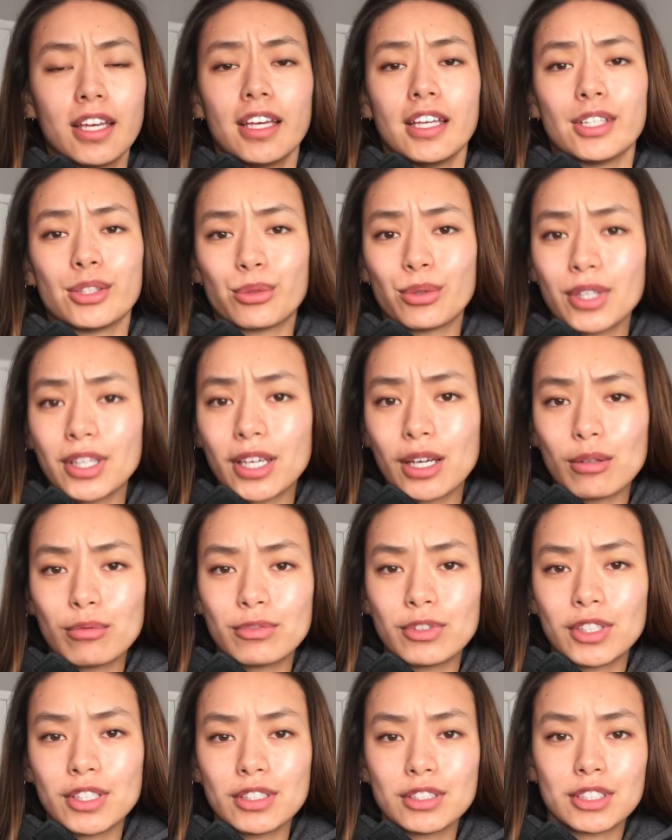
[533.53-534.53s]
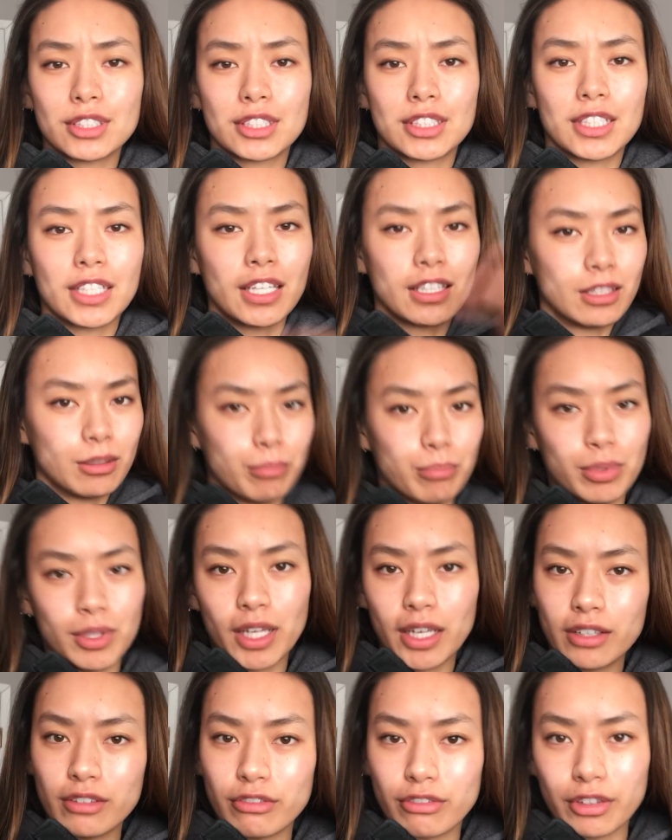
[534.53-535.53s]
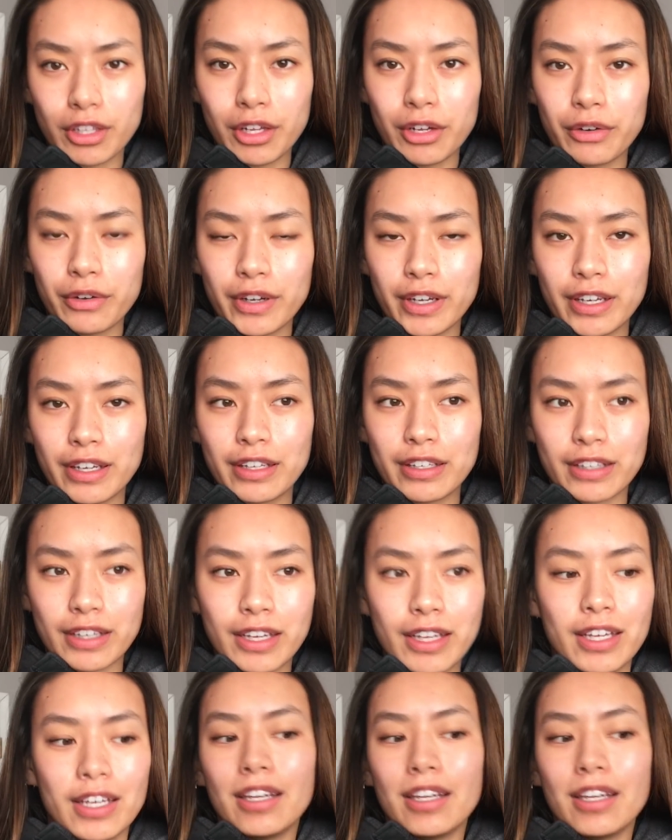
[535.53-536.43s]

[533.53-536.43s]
it's really helpful just to get the blood flowing,